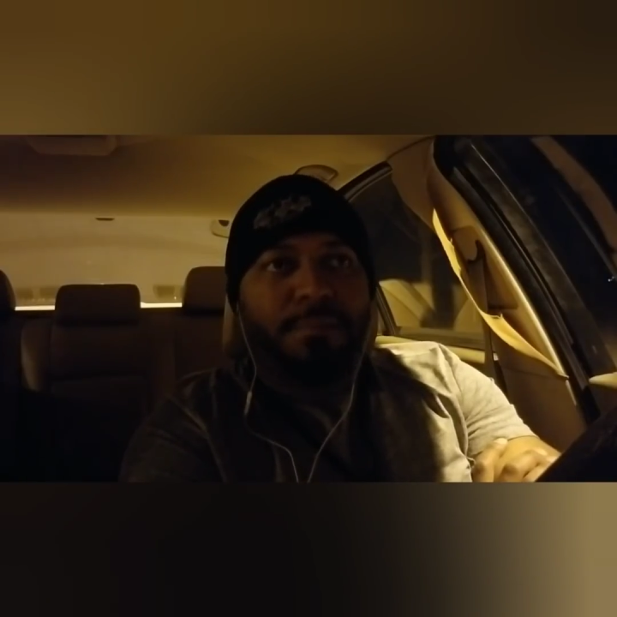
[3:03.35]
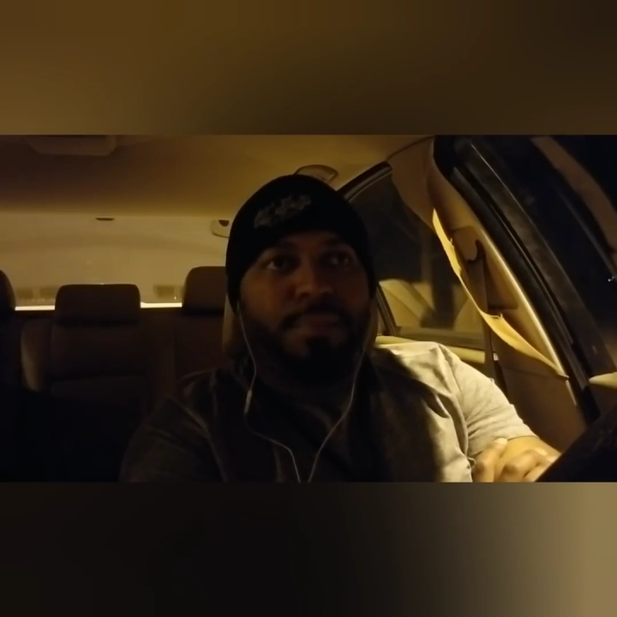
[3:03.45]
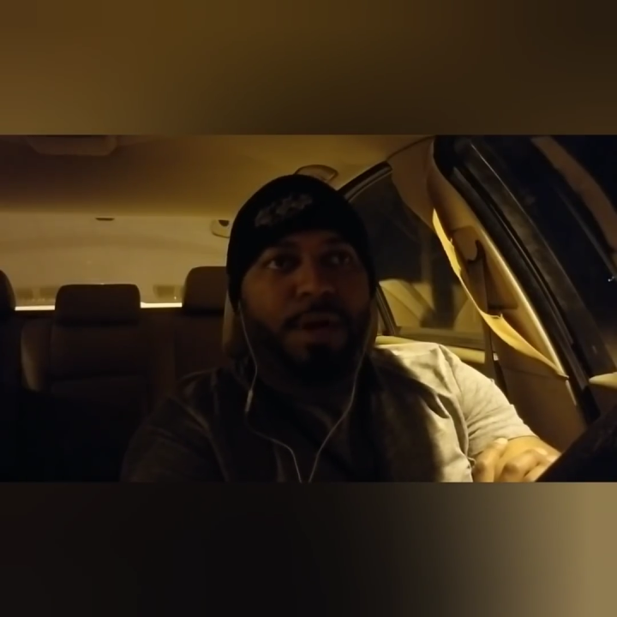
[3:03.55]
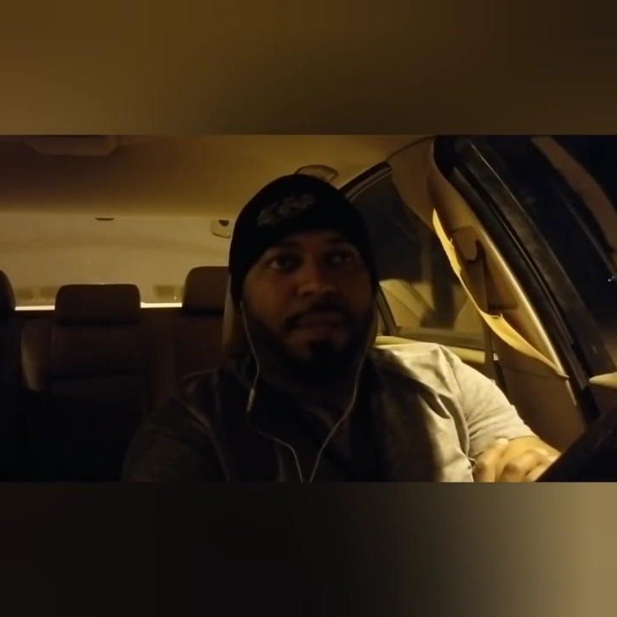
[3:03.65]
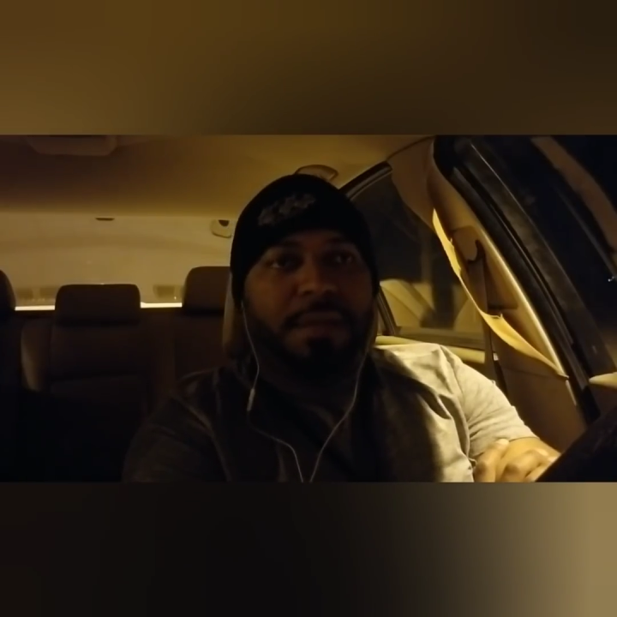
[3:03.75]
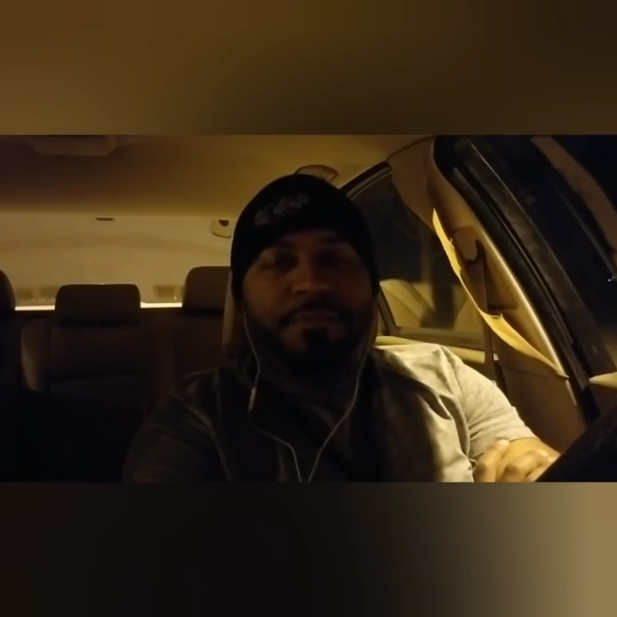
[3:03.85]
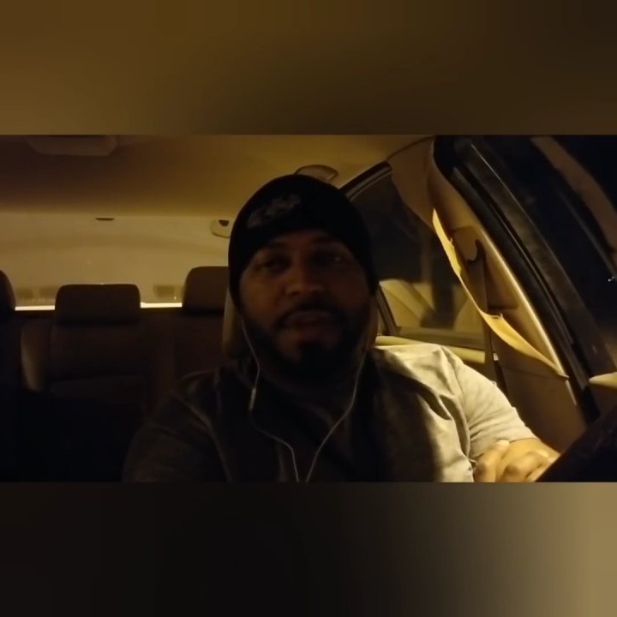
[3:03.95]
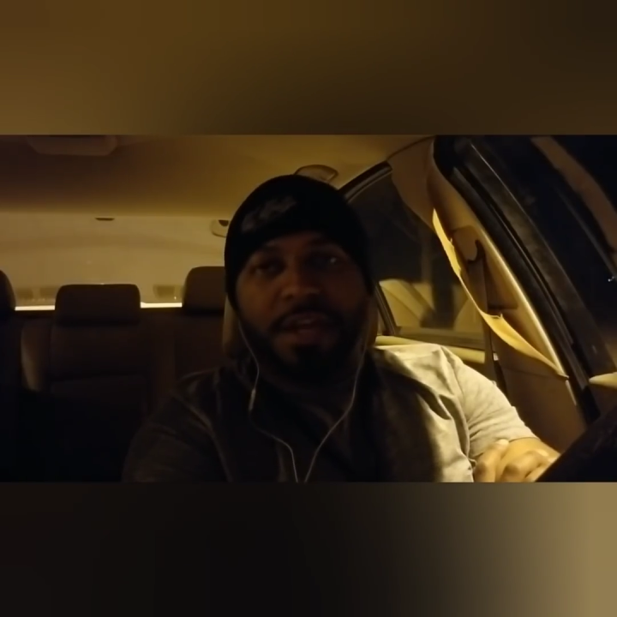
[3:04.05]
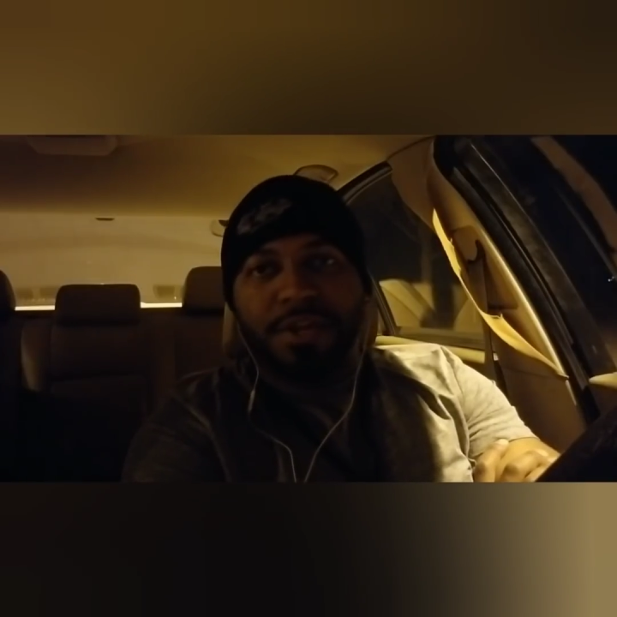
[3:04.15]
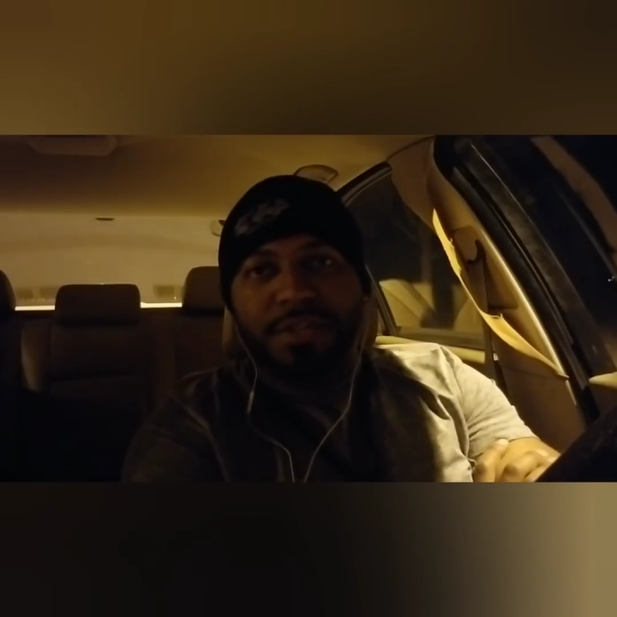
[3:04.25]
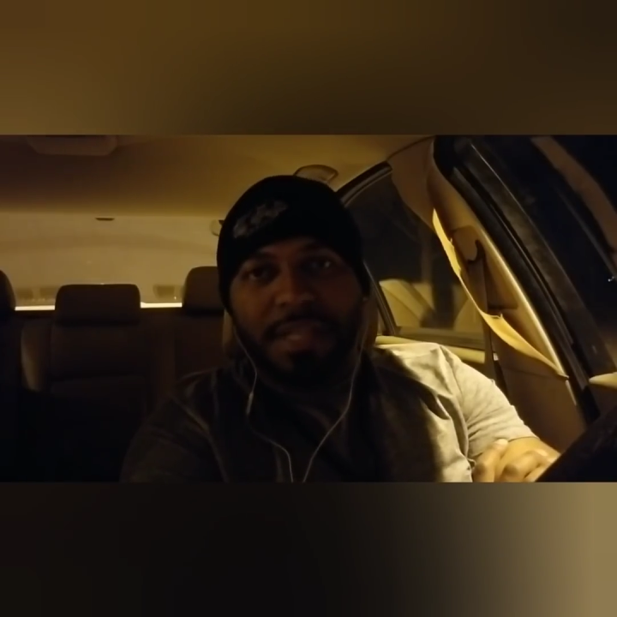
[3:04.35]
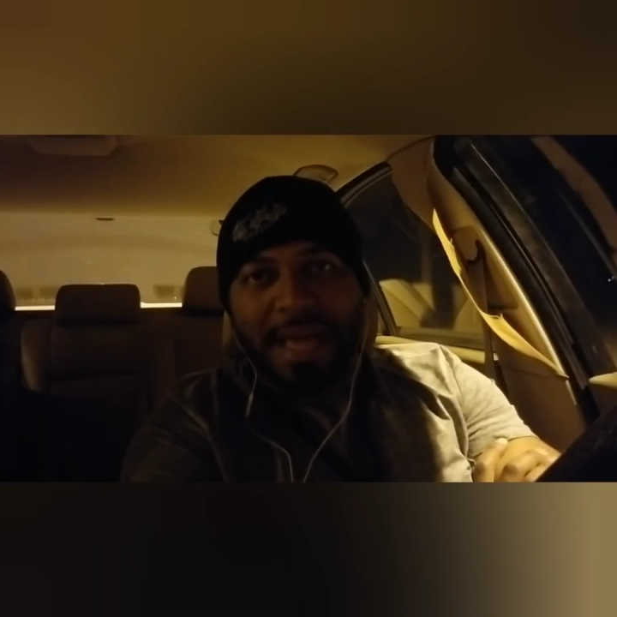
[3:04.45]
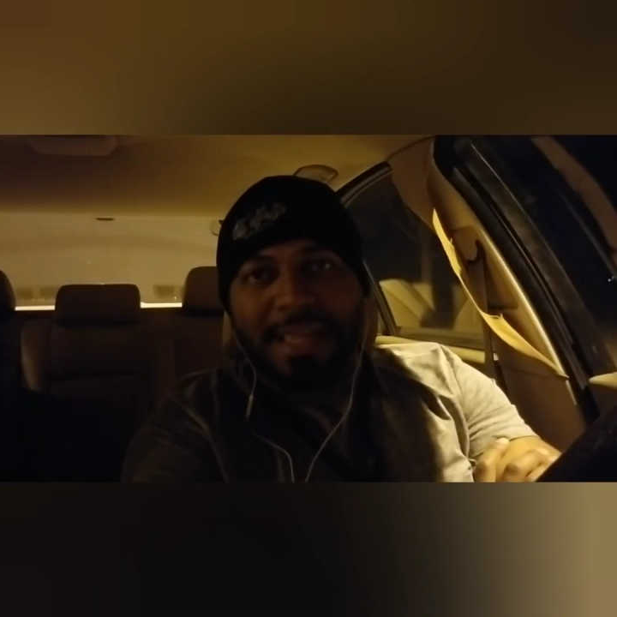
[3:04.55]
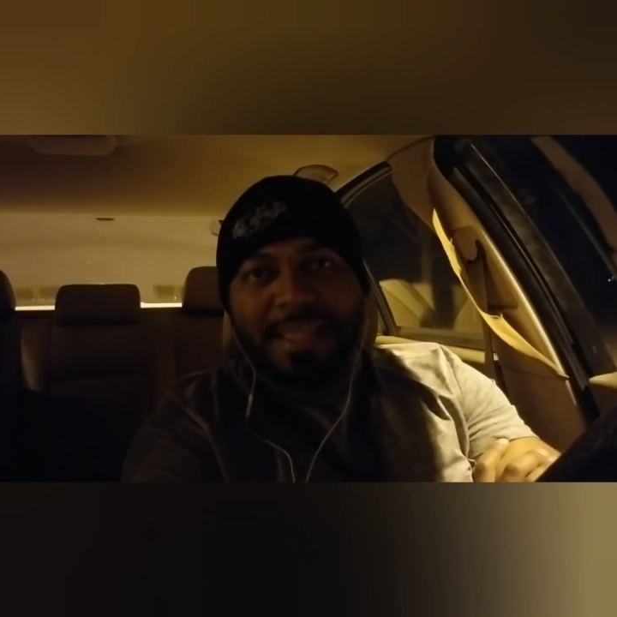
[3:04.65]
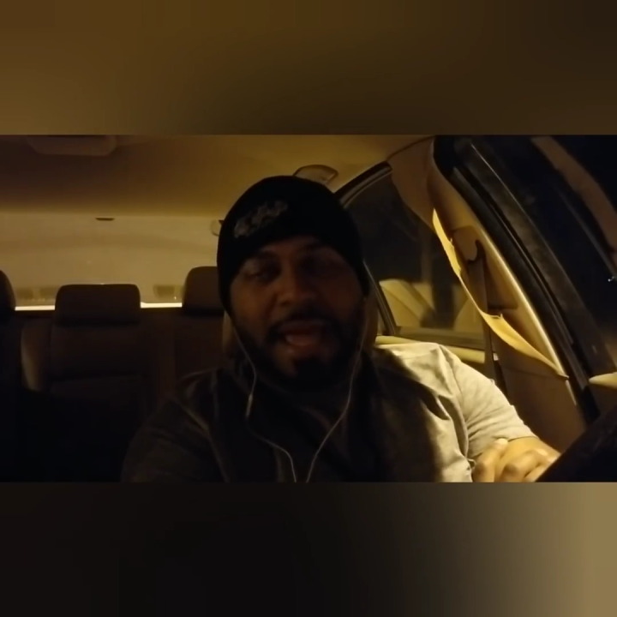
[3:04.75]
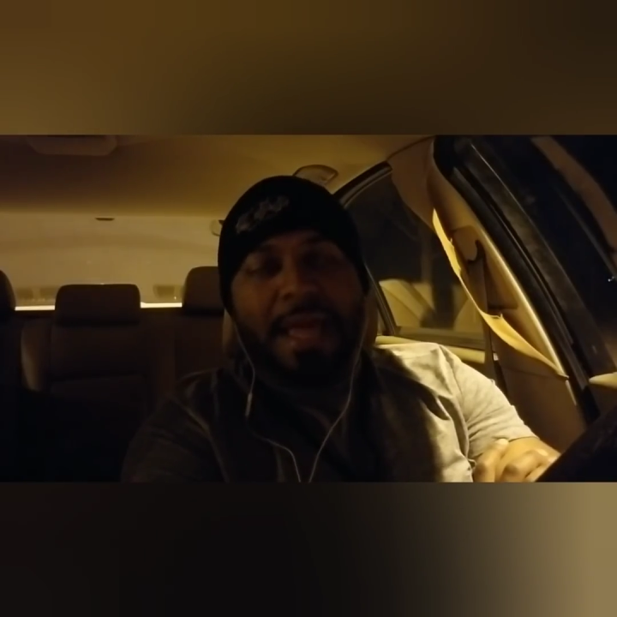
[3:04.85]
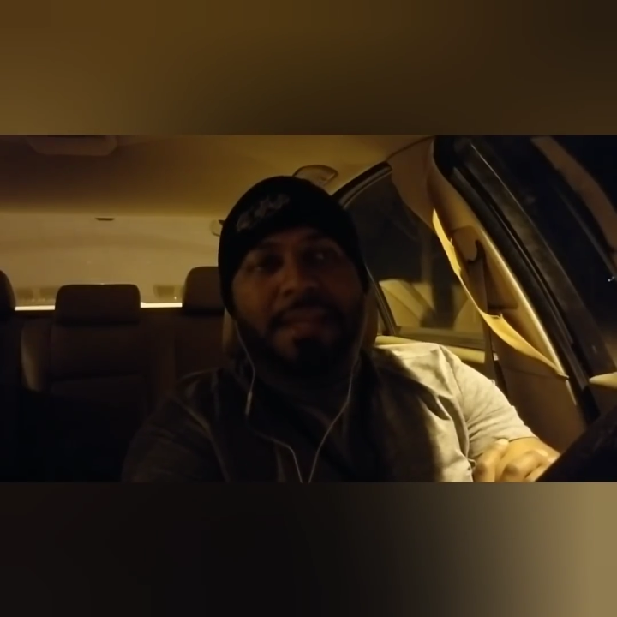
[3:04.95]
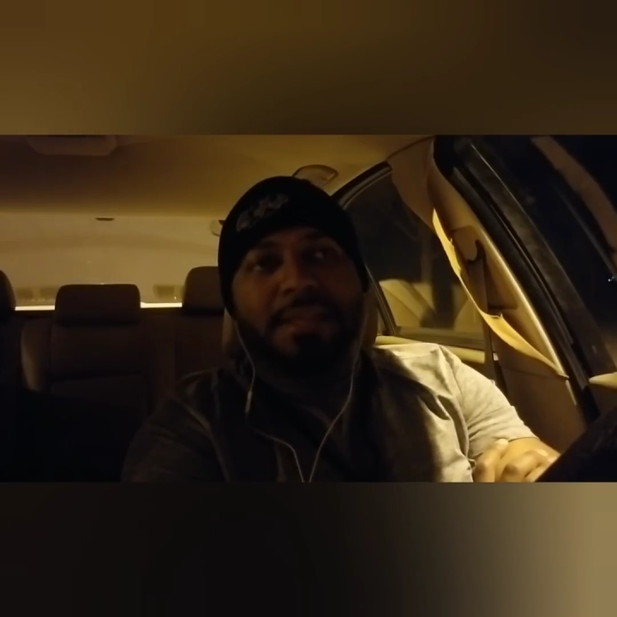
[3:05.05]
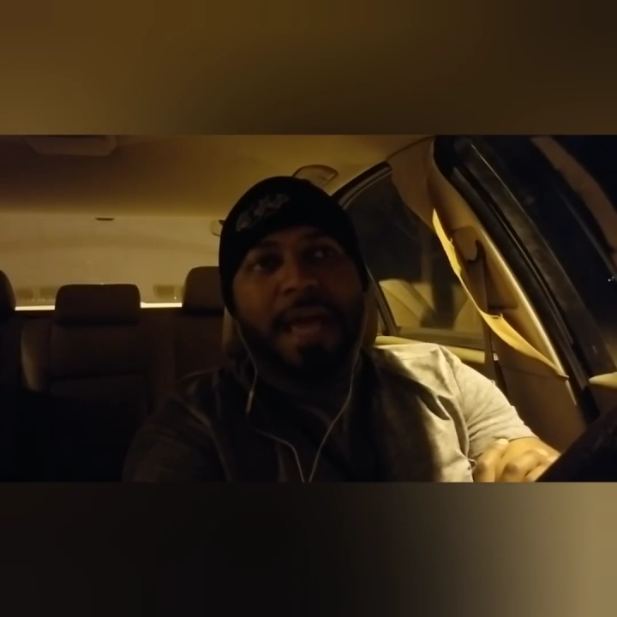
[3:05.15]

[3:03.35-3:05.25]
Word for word: public figures like that,